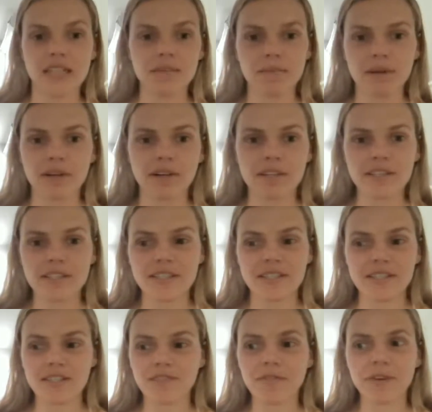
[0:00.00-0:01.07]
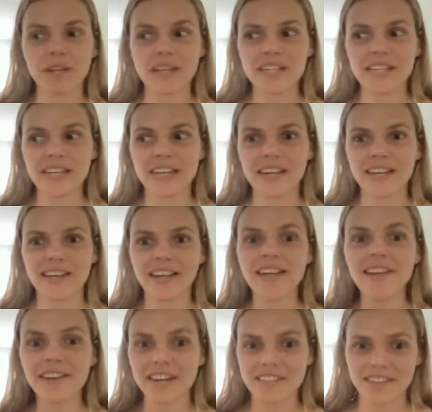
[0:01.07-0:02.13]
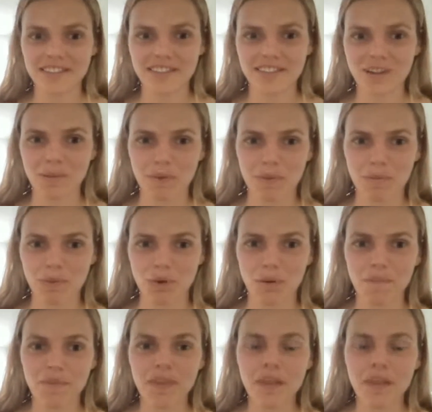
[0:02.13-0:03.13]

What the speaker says: because the food intake increases a little bit more.